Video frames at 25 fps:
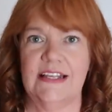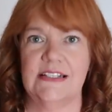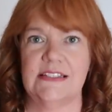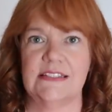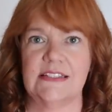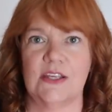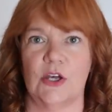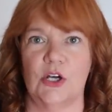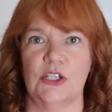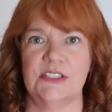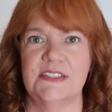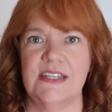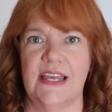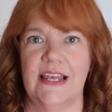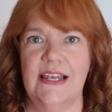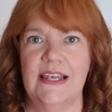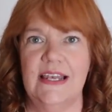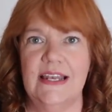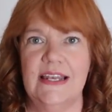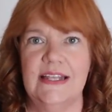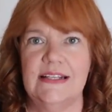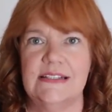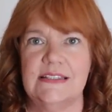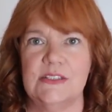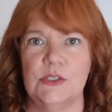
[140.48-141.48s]
It's got a
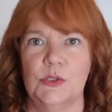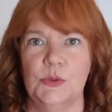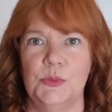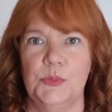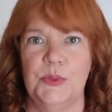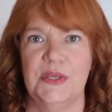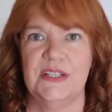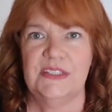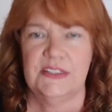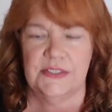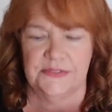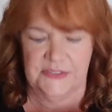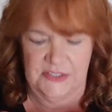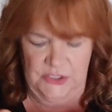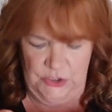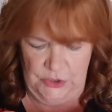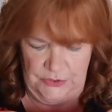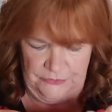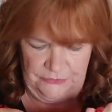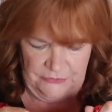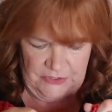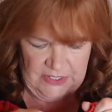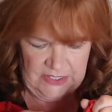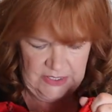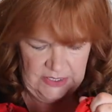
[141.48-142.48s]
little bit of
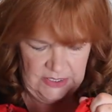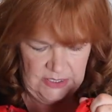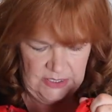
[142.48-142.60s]
sort of